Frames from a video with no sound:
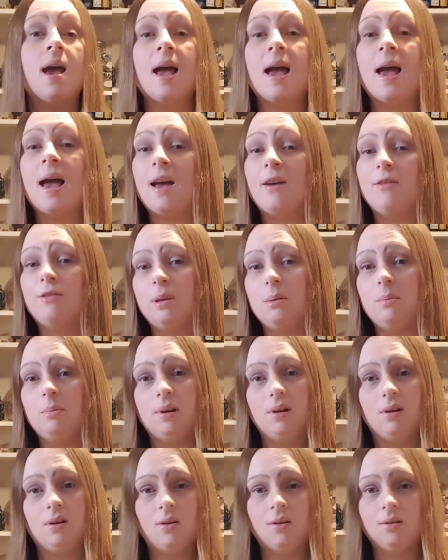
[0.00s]
having
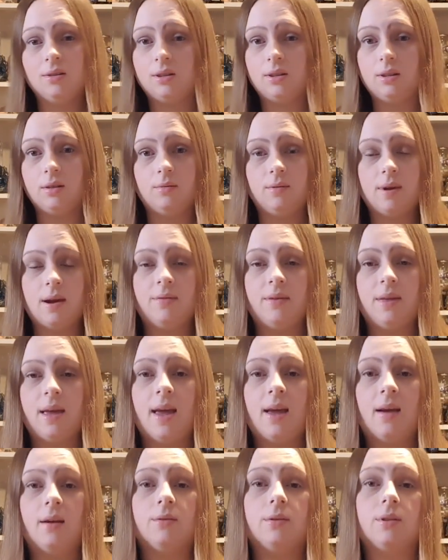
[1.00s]
plants around the
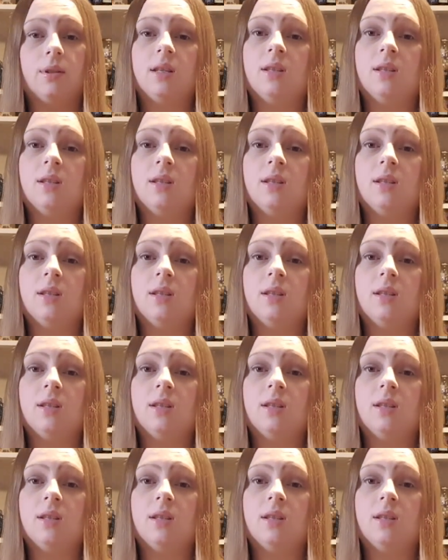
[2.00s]
house,